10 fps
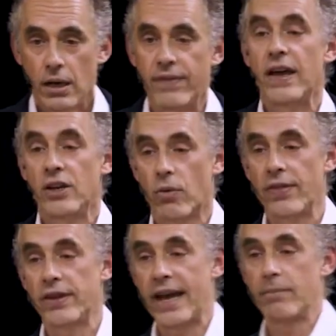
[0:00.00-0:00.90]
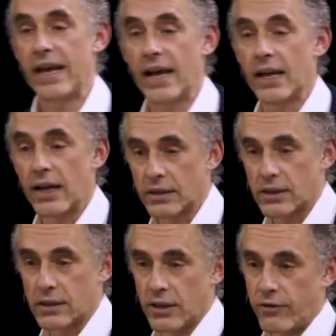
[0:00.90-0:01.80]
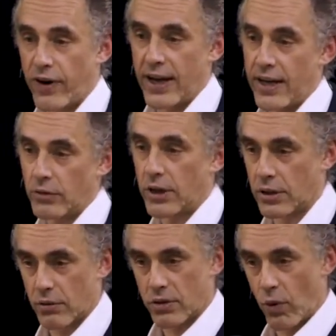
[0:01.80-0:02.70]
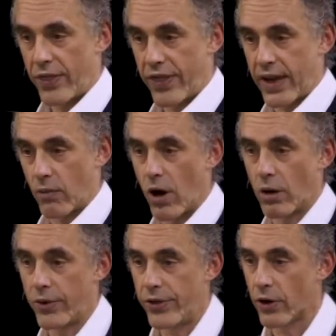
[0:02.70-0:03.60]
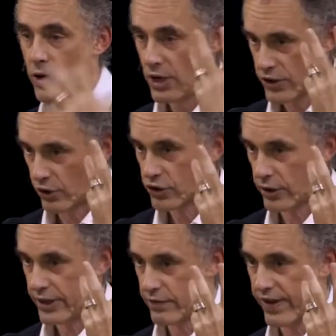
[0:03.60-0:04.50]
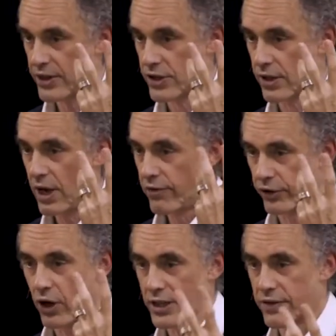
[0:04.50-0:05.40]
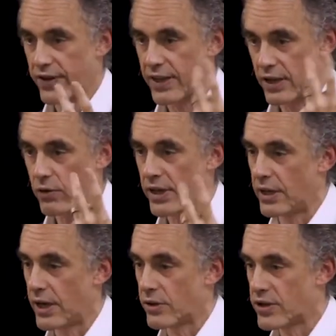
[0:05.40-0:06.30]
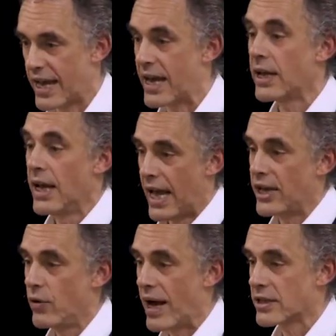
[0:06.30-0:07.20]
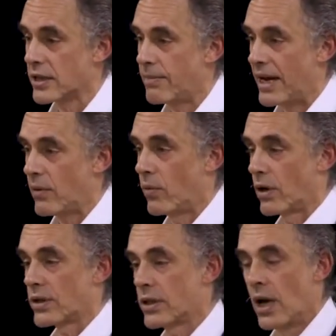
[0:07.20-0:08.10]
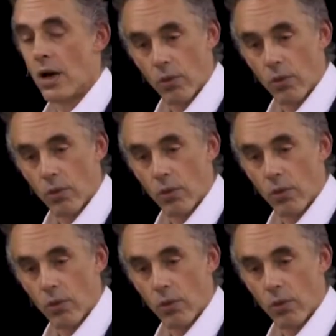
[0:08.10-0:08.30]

And then you run the damn data analysis and you find out that there was one thing wrong with your social intervention philosophy that you didn't understand, and you actually made it worse.